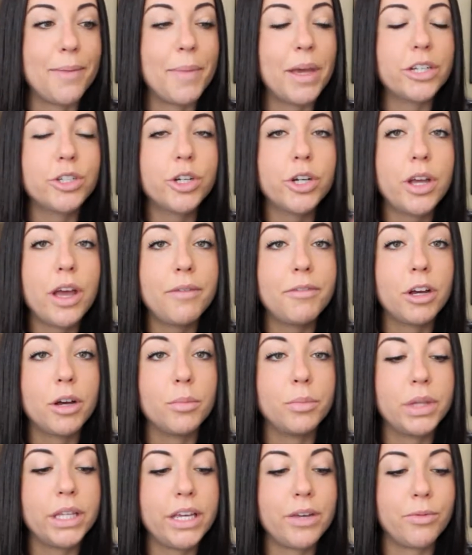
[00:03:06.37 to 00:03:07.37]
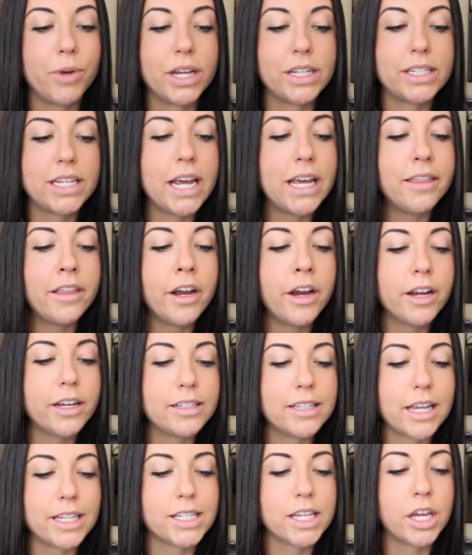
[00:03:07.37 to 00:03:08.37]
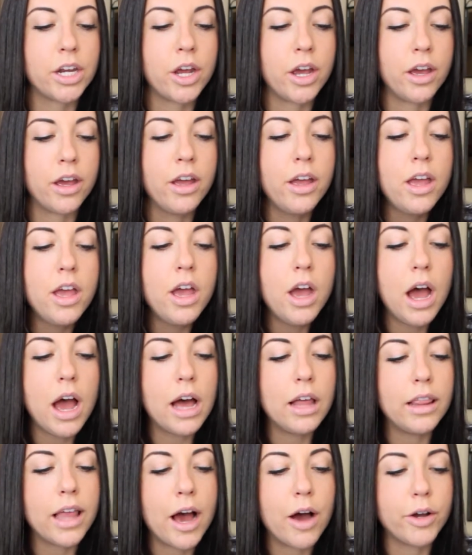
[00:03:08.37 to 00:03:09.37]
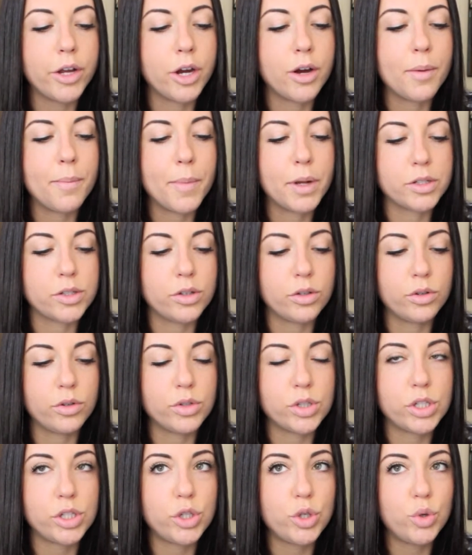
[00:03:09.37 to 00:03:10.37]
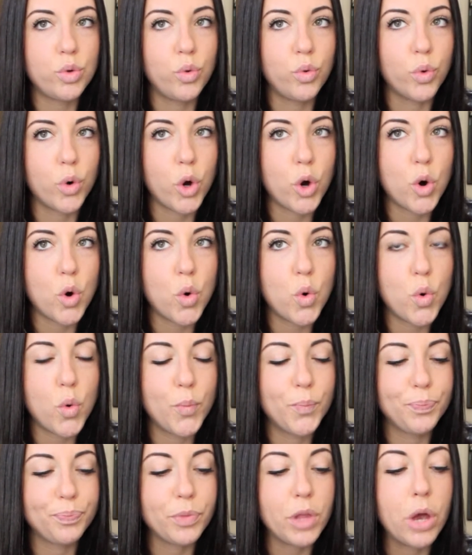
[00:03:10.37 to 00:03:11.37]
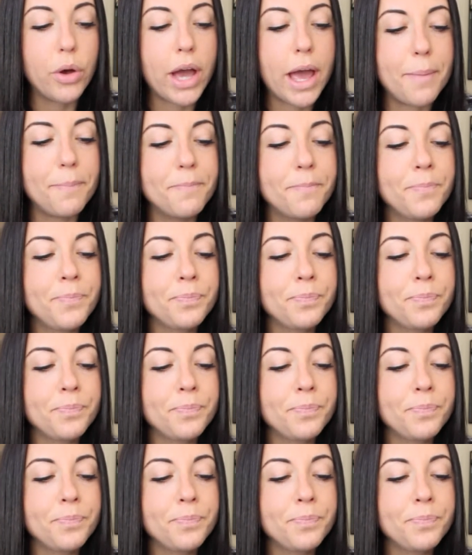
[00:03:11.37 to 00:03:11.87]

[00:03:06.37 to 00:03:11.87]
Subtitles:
Make sure you have a complete rest day in there because that's gonna allow your muscles to grow. Okay,